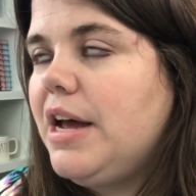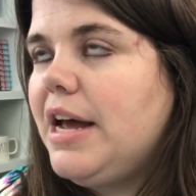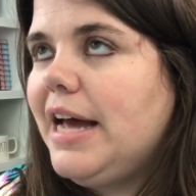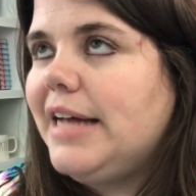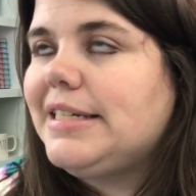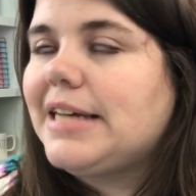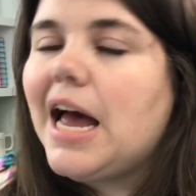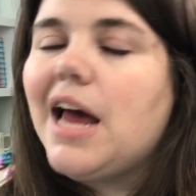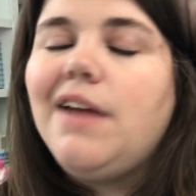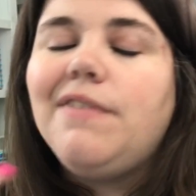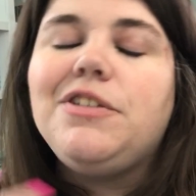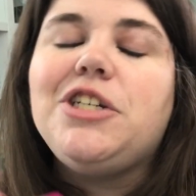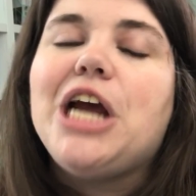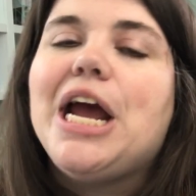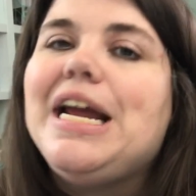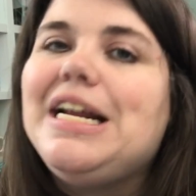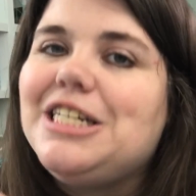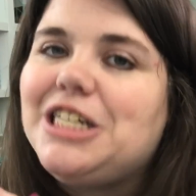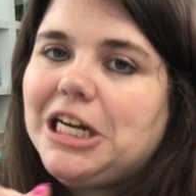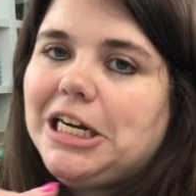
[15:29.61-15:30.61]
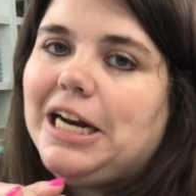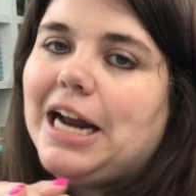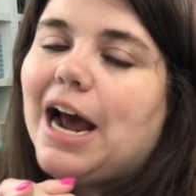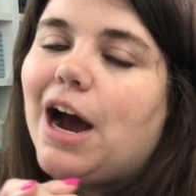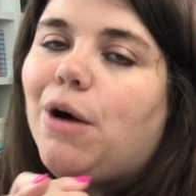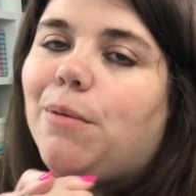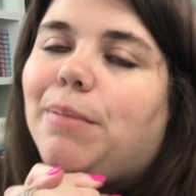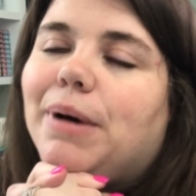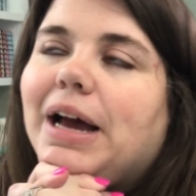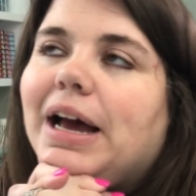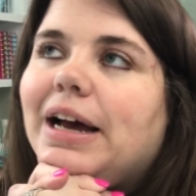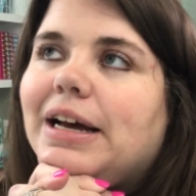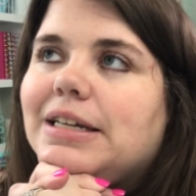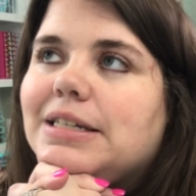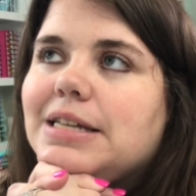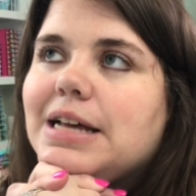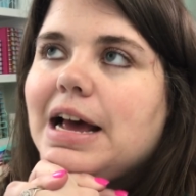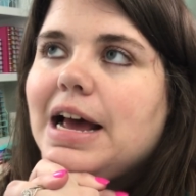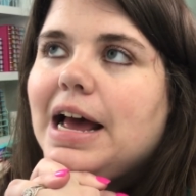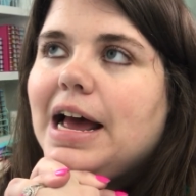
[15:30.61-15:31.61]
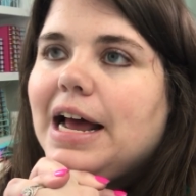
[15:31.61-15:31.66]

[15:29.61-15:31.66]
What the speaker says: It's kind of changing now because